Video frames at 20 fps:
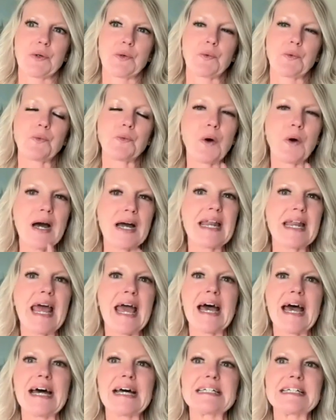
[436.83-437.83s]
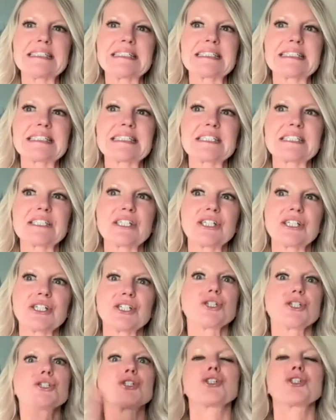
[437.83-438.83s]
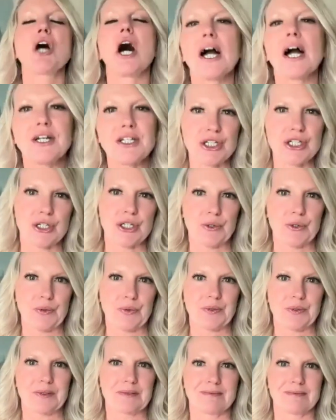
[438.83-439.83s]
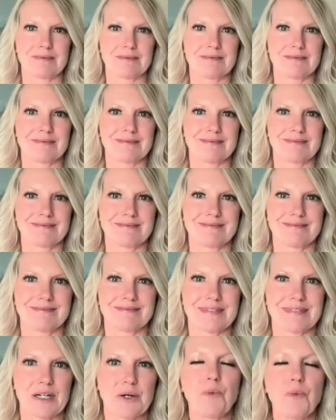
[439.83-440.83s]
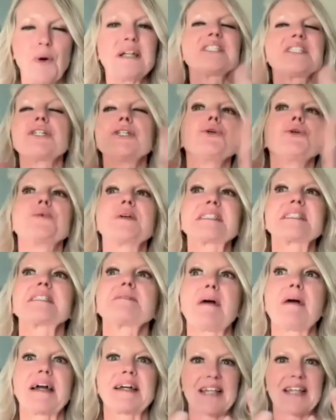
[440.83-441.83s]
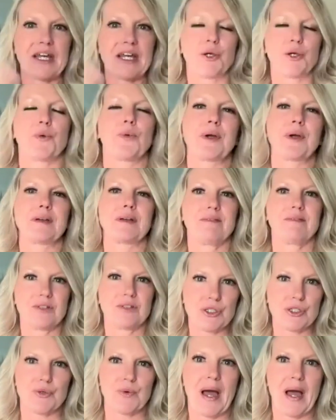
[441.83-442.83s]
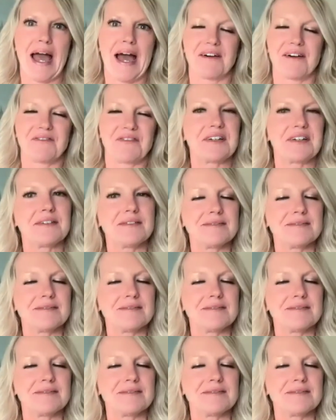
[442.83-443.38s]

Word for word: what has shocked you? Like what didn't you expect that you do have?